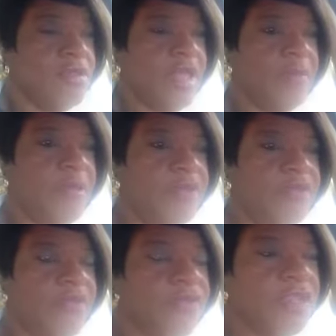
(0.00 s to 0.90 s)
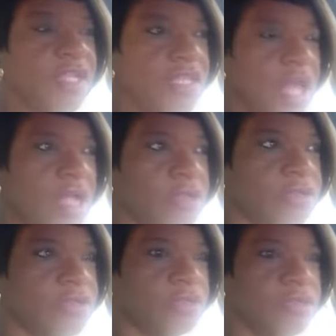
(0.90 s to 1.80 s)
You got to pay
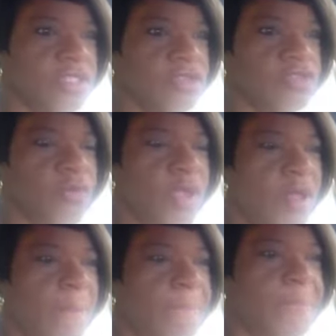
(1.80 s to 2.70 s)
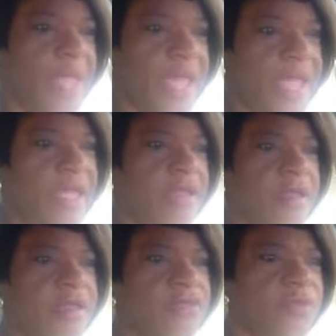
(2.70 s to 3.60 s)
$15. You're going to get 12 back.
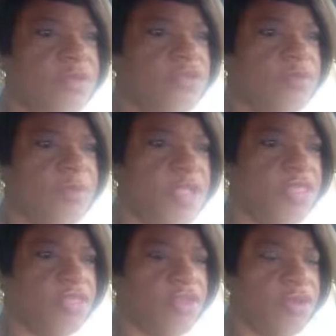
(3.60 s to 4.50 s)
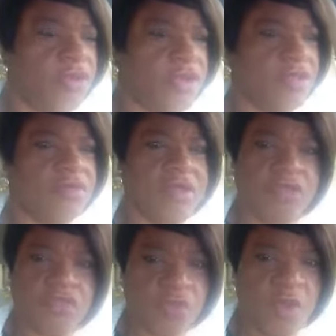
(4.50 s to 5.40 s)
Because when you spend 30, you
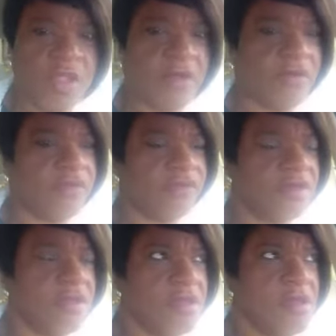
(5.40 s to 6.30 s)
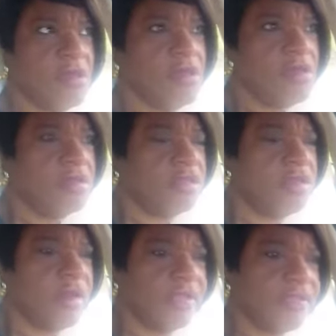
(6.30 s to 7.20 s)
get 12.
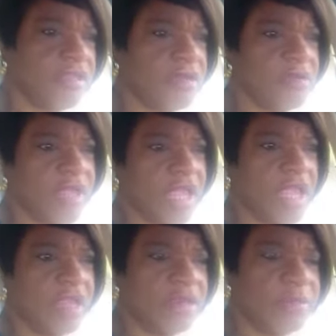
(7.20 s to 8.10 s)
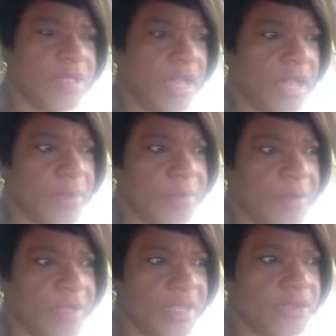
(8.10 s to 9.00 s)
So I said, okay, it'll be like I'm
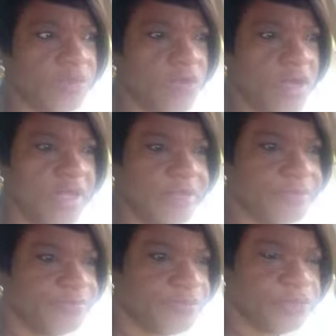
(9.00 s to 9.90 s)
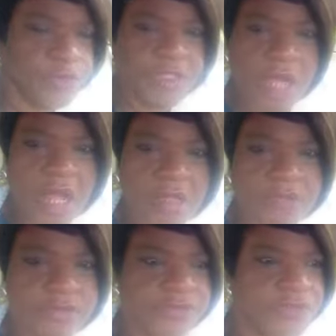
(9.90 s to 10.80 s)
paying, what,
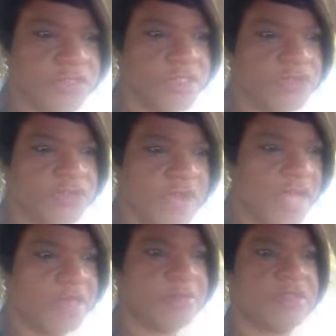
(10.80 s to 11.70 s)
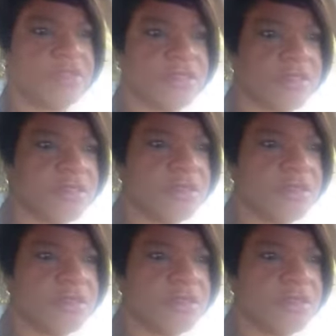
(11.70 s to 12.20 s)
$3 for these vitamins.